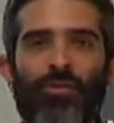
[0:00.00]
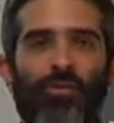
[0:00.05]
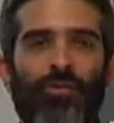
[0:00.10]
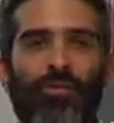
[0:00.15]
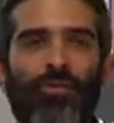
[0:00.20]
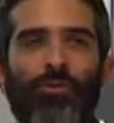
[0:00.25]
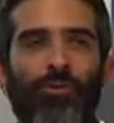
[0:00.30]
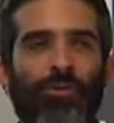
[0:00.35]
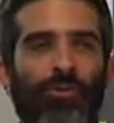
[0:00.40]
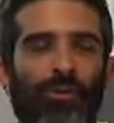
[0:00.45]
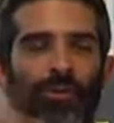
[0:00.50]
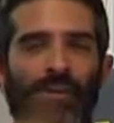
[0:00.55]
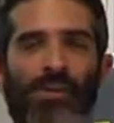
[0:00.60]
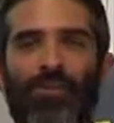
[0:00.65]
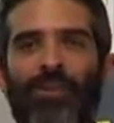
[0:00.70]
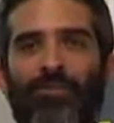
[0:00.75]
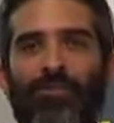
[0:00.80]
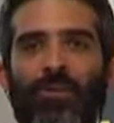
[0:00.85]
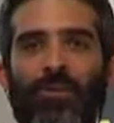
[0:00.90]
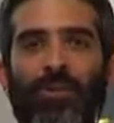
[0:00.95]
you were doing
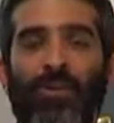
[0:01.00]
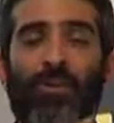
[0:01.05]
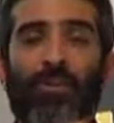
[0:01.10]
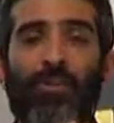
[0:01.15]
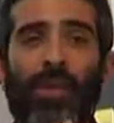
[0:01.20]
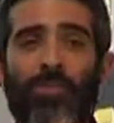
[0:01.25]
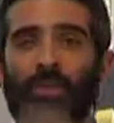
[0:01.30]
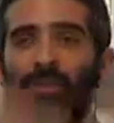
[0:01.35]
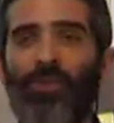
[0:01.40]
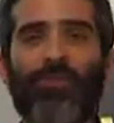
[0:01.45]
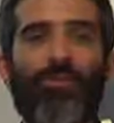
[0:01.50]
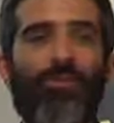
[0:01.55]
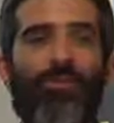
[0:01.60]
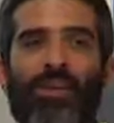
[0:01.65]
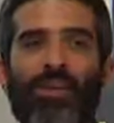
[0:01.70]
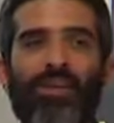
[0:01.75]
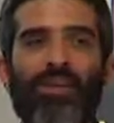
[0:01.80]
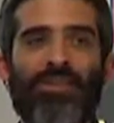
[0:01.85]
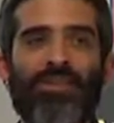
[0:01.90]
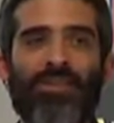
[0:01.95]
differently, or maybe you
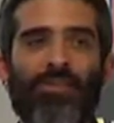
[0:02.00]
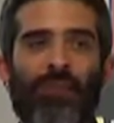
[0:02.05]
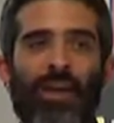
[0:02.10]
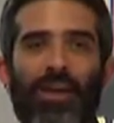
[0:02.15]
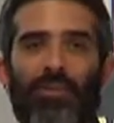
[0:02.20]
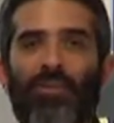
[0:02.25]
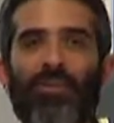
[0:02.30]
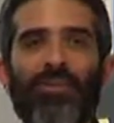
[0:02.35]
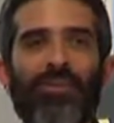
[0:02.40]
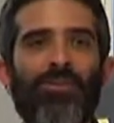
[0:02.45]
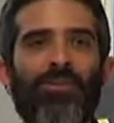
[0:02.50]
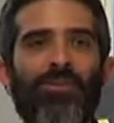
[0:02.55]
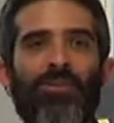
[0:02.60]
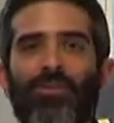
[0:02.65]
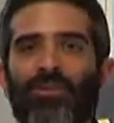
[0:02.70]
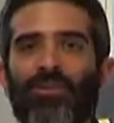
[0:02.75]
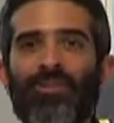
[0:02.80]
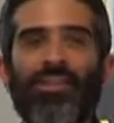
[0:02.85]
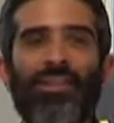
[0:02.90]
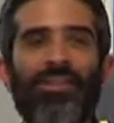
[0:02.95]
think it's the right thing to do and you're
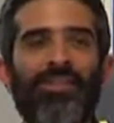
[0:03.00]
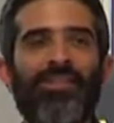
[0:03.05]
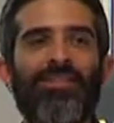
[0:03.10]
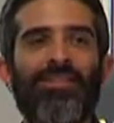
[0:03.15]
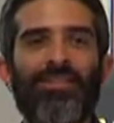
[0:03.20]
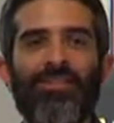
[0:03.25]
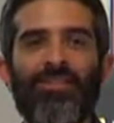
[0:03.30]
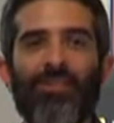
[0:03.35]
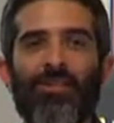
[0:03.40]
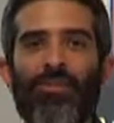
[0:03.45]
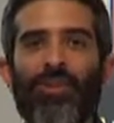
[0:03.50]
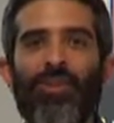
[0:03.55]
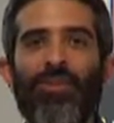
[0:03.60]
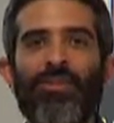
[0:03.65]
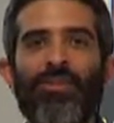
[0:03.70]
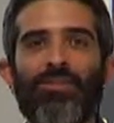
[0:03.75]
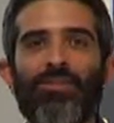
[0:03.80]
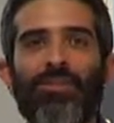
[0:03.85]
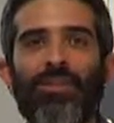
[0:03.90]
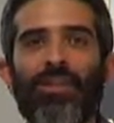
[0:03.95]
just nice to see somebody else
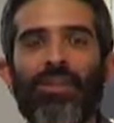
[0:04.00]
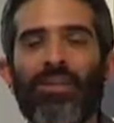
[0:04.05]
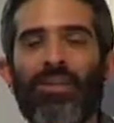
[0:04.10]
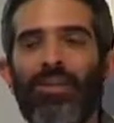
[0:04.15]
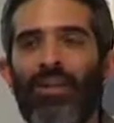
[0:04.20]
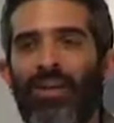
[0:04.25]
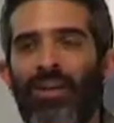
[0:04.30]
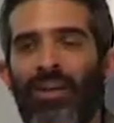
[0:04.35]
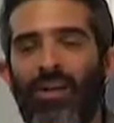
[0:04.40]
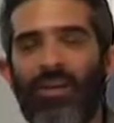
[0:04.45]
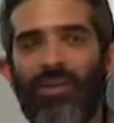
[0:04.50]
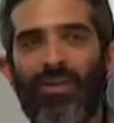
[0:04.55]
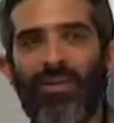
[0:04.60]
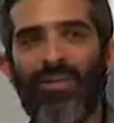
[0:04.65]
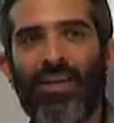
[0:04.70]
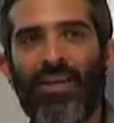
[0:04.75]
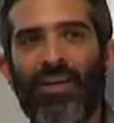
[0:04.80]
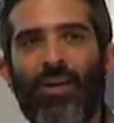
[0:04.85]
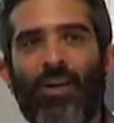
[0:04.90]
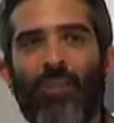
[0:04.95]
doing it. My
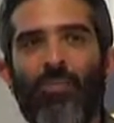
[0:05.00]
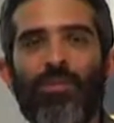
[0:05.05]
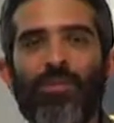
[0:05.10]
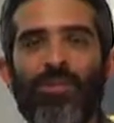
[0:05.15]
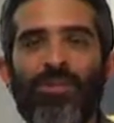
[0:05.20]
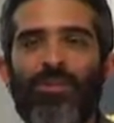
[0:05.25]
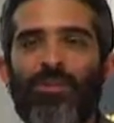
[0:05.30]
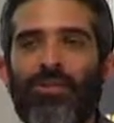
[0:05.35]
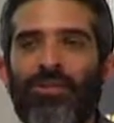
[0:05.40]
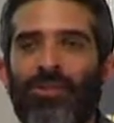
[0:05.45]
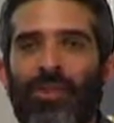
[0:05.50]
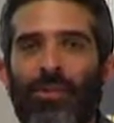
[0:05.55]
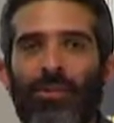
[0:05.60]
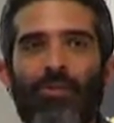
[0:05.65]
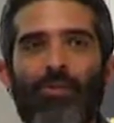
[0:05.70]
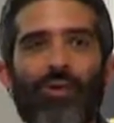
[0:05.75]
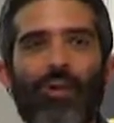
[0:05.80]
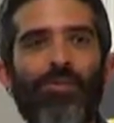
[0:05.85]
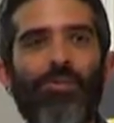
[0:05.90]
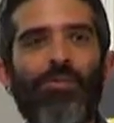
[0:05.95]
second hope is that you can tell me
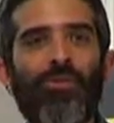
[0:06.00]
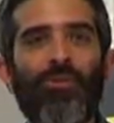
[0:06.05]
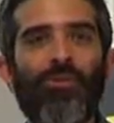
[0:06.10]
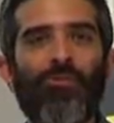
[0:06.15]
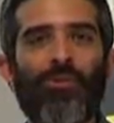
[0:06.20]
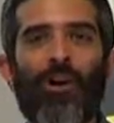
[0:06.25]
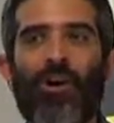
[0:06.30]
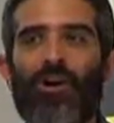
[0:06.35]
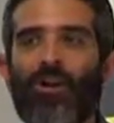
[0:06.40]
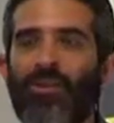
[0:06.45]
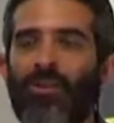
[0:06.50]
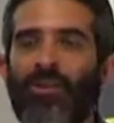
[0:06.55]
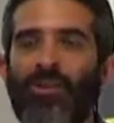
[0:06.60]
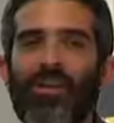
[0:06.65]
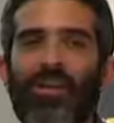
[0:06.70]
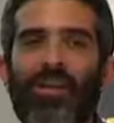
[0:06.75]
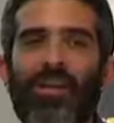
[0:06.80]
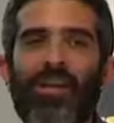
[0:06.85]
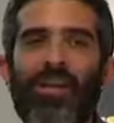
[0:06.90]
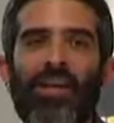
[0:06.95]
what I'm doing wrong,
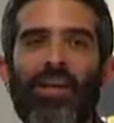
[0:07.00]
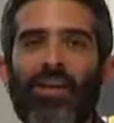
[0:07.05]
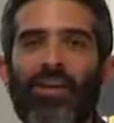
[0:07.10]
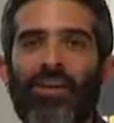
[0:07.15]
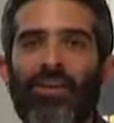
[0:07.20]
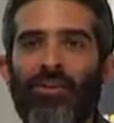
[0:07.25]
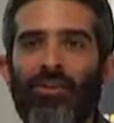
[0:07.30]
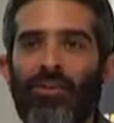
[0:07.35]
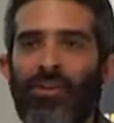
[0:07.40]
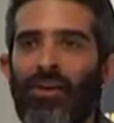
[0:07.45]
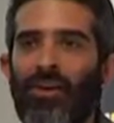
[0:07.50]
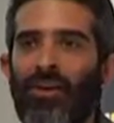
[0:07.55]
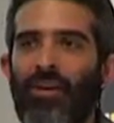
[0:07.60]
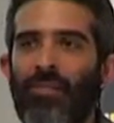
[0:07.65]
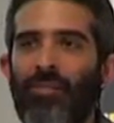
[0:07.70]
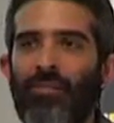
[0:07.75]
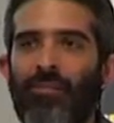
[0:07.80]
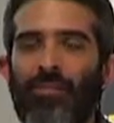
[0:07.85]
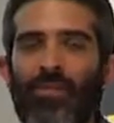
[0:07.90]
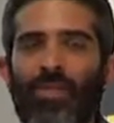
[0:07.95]
and,
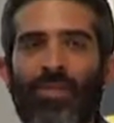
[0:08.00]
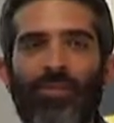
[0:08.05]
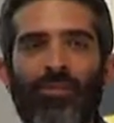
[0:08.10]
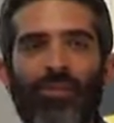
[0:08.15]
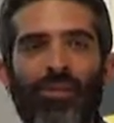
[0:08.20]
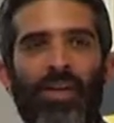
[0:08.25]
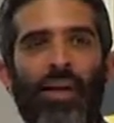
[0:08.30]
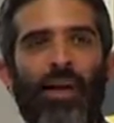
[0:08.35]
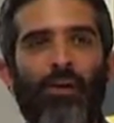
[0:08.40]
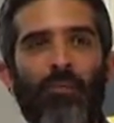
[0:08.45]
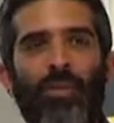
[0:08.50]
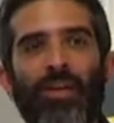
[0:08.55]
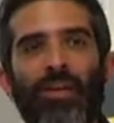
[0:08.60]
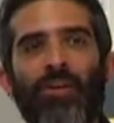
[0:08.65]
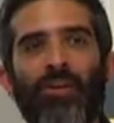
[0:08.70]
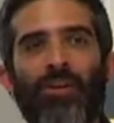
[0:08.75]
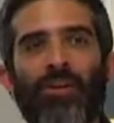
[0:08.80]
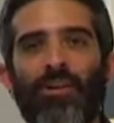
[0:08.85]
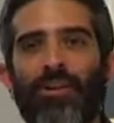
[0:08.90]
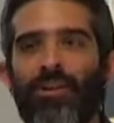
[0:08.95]
um, and you can help me
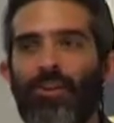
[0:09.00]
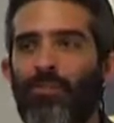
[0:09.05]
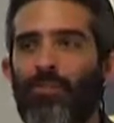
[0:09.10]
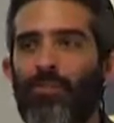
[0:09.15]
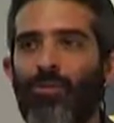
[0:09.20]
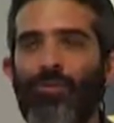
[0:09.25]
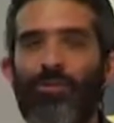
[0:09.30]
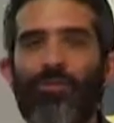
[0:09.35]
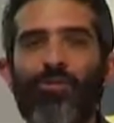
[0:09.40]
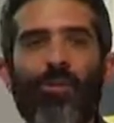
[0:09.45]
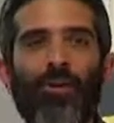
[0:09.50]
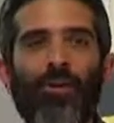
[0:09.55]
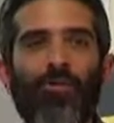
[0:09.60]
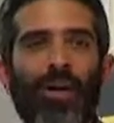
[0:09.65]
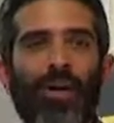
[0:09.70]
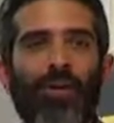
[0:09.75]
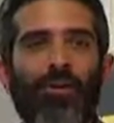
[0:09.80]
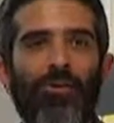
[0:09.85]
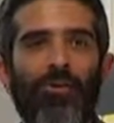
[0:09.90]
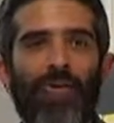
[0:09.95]
learn and improve on
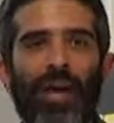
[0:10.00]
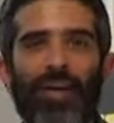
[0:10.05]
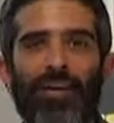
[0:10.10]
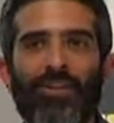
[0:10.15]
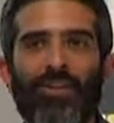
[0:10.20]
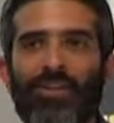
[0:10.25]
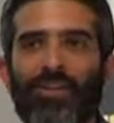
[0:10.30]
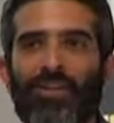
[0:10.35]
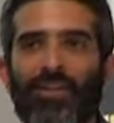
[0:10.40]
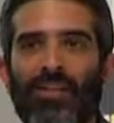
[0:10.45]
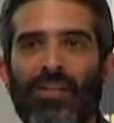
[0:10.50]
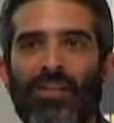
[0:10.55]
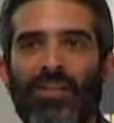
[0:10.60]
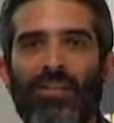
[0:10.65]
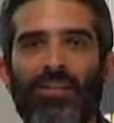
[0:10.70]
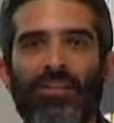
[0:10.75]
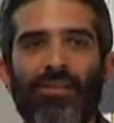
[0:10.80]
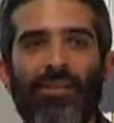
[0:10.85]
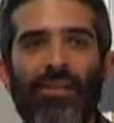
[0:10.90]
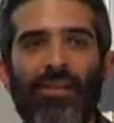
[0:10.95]
my own packaging
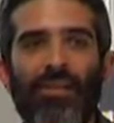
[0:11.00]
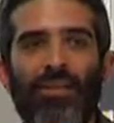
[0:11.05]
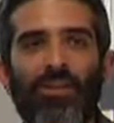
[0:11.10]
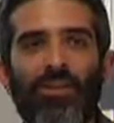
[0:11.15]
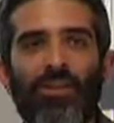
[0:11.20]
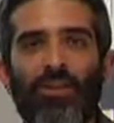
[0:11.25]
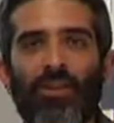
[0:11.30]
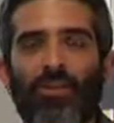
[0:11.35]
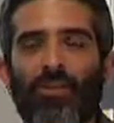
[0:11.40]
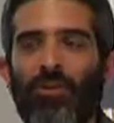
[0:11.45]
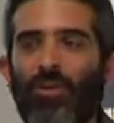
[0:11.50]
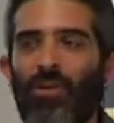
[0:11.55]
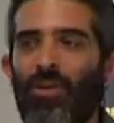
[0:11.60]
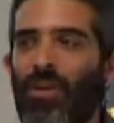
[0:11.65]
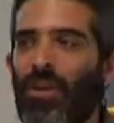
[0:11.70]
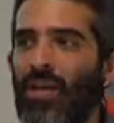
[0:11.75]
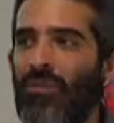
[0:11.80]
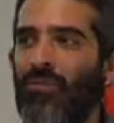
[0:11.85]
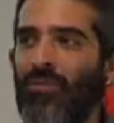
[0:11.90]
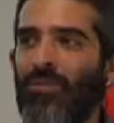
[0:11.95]
techniques. So
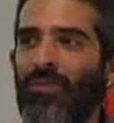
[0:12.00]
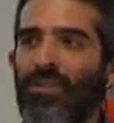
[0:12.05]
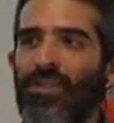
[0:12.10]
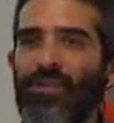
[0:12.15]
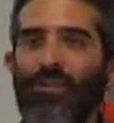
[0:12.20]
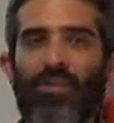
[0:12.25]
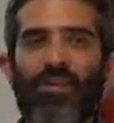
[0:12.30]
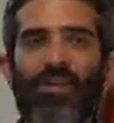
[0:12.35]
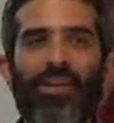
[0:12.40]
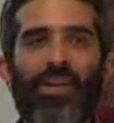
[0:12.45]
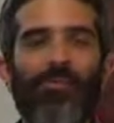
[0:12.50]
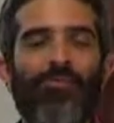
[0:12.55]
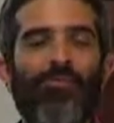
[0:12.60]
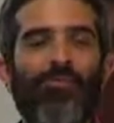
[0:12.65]
if you see something that I'm